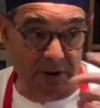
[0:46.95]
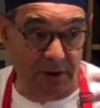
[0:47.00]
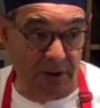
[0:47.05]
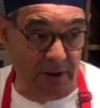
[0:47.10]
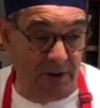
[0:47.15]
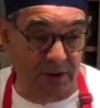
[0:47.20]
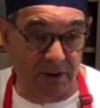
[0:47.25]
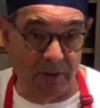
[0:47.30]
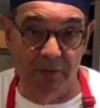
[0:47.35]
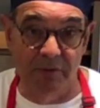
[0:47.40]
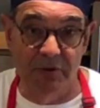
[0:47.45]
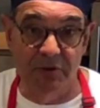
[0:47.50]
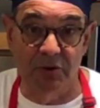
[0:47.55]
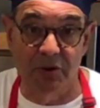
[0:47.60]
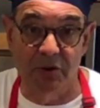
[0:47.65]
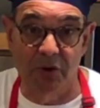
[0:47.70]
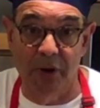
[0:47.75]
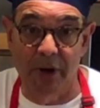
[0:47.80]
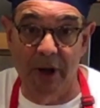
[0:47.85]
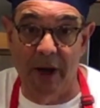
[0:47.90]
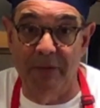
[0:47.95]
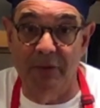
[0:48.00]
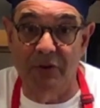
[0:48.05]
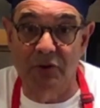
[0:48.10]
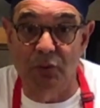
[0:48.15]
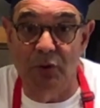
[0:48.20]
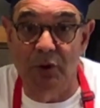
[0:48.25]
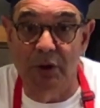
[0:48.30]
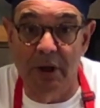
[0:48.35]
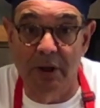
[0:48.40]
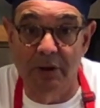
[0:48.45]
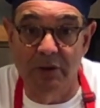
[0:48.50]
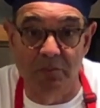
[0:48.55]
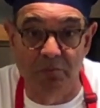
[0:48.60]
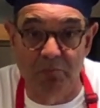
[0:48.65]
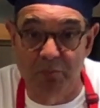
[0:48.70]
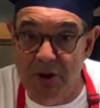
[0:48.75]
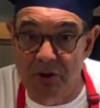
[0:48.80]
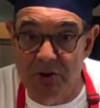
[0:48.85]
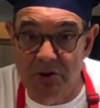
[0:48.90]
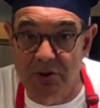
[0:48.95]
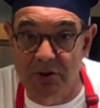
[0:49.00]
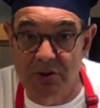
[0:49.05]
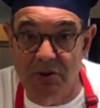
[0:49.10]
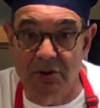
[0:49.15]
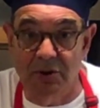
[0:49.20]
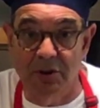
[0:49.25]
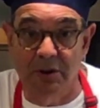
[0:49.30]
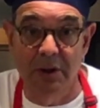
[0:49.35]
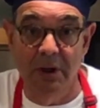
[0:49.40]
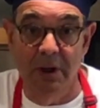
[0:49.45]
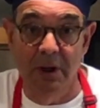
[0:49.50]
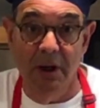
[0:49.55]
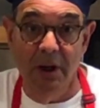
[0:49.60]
Some of us are going out this weekend to beaches, and